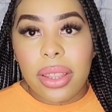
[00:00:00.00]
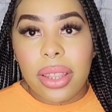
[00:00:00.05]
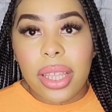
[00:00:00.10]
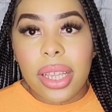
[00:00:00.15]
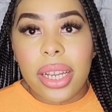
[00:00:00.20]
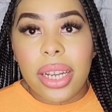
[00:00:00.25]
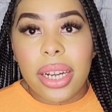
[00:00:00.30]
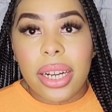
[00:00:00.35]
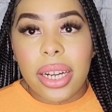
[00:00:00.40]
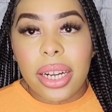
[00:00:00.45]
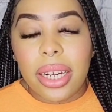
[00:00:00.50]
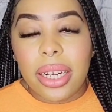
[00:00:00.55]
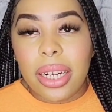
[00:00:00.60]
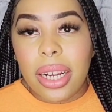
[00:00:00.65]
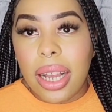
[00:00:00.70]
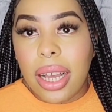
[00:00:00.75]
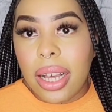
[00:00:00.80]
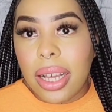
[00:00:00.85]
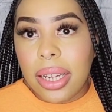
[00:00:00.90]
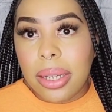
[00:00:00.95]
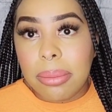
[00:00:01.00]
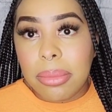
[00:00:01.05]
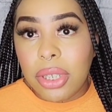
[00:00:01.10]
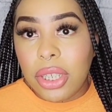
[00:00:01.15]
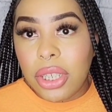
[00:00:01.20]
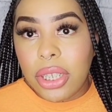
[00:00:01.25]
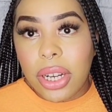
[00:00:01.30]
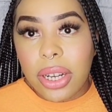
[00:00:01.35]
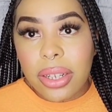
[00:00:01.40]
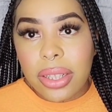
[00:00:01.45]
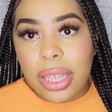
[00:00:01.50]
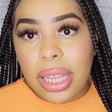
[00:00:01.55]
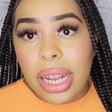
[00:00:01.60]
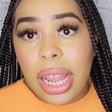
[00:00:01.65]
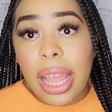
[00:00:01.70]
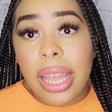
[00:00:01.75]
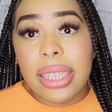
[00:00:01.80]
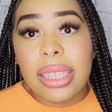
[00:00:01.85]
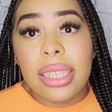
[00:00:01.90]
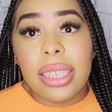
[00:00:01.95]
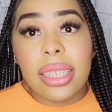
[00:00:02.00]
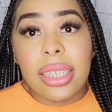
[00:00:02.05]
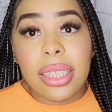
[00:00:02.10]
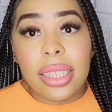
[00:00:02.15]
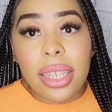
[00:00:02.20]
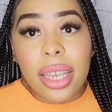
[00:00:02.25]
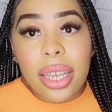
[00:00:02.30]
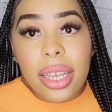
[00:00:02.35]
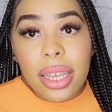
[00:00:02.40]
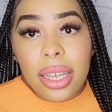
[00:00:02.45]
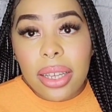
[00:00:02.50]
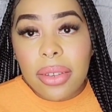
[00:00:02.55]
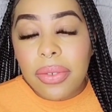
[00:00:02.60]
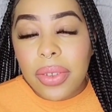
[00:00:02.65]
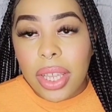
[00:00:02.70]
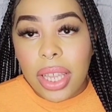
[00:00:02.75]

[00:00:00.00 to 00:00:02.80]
their shirt that has the dove.